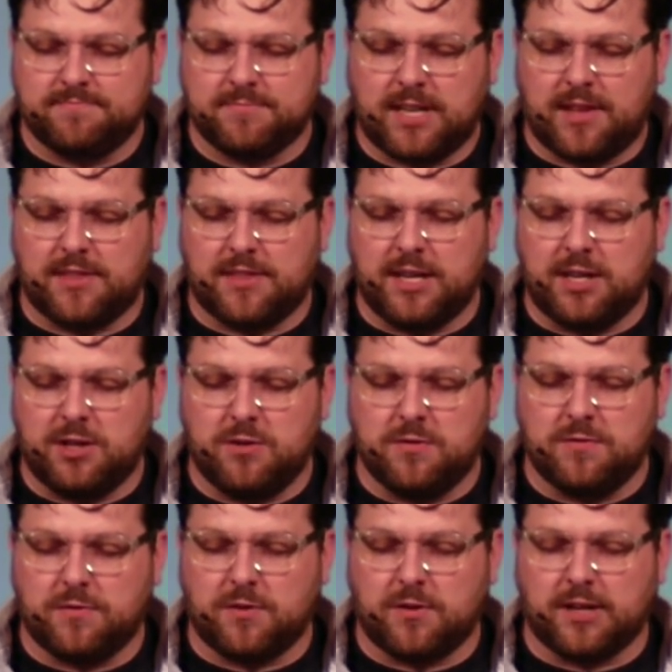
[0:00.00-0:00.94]
God, thank you
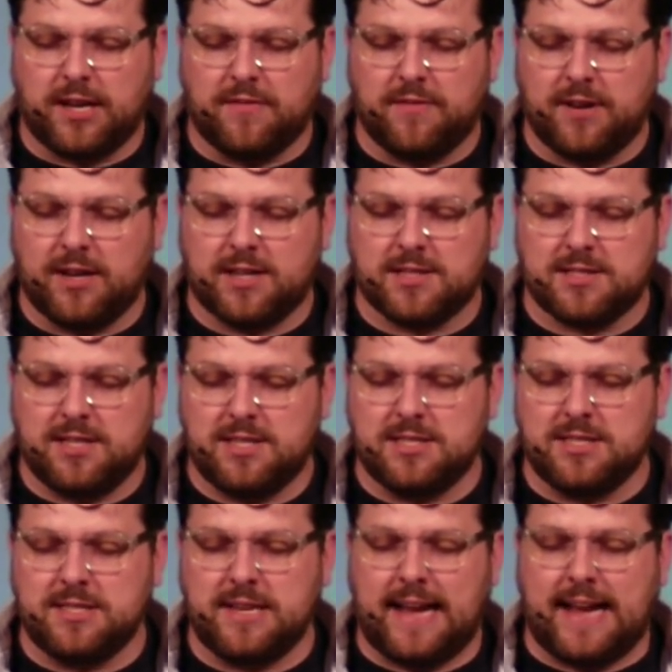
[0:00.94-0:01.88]
for giving us these
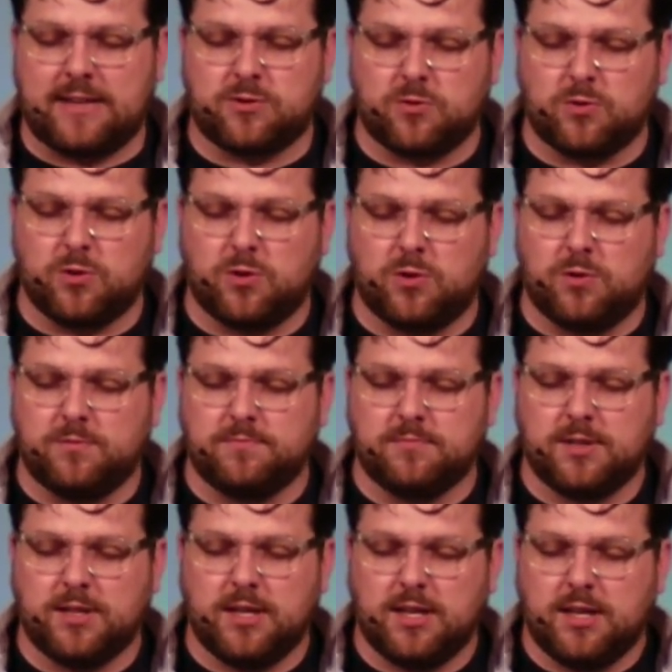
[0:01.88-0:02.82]
natural
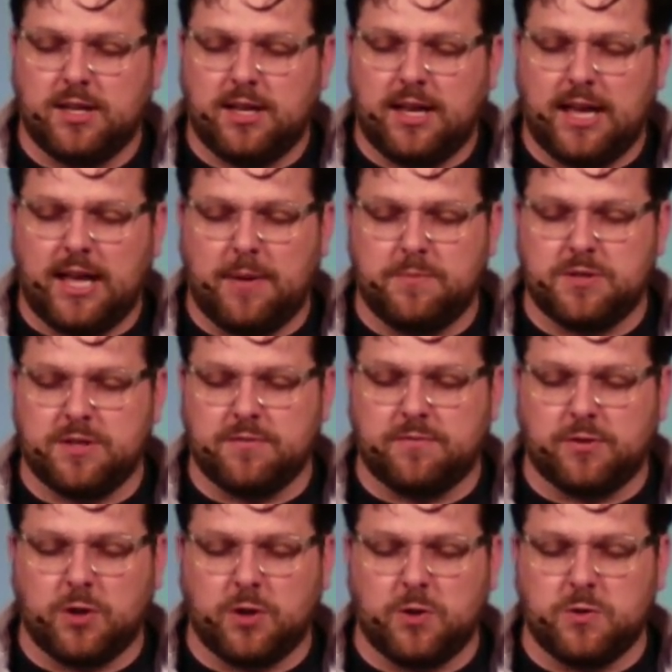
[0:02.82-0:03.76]
ebbs and
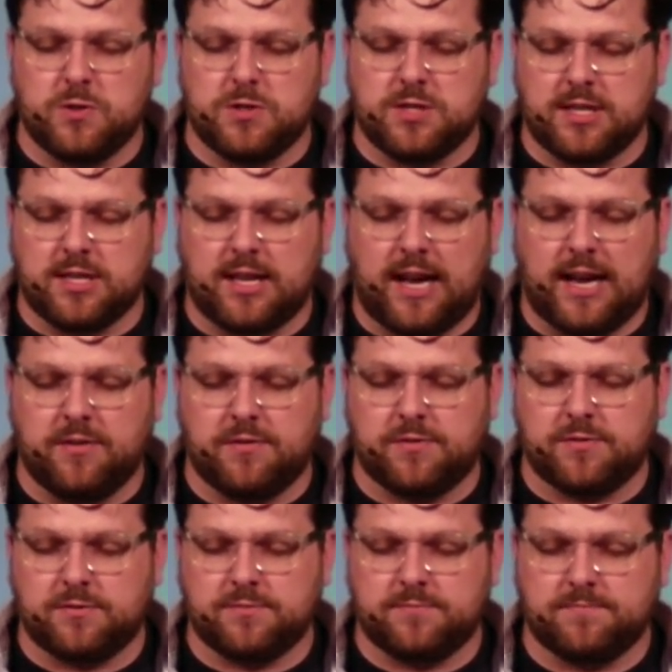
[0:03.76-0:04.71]
flows in
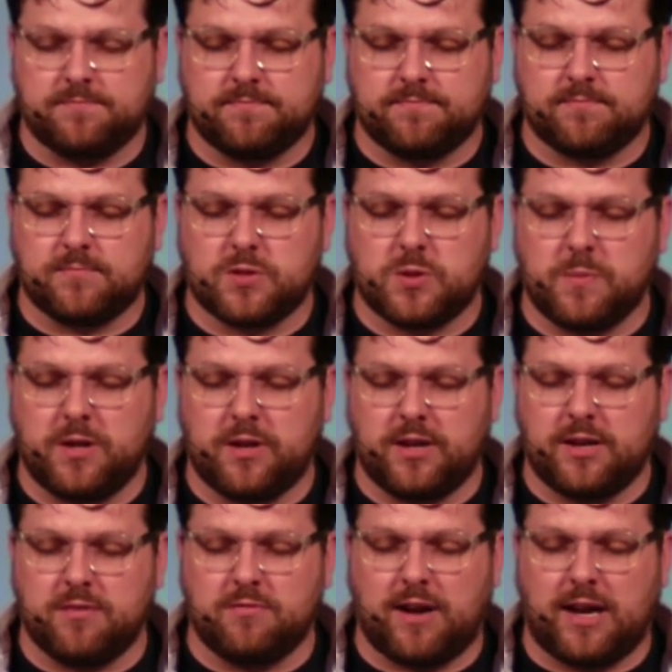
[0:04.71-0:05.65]
life to be able to
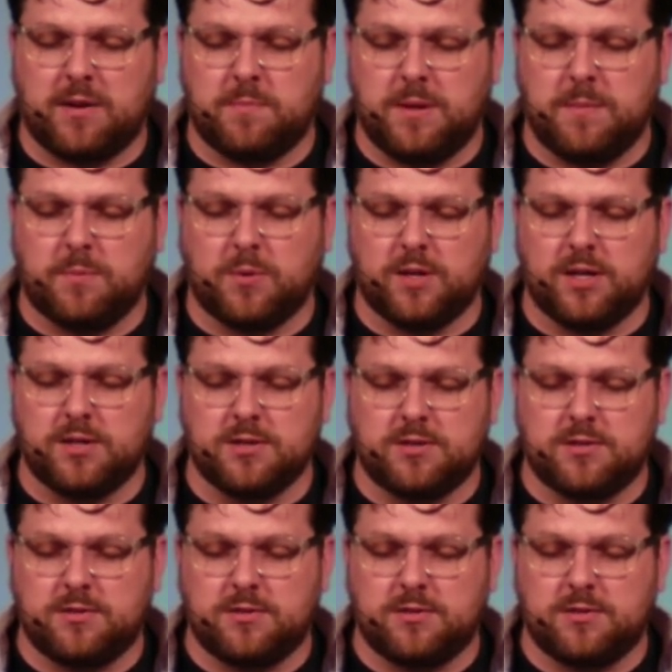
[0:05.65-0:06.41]
invite people in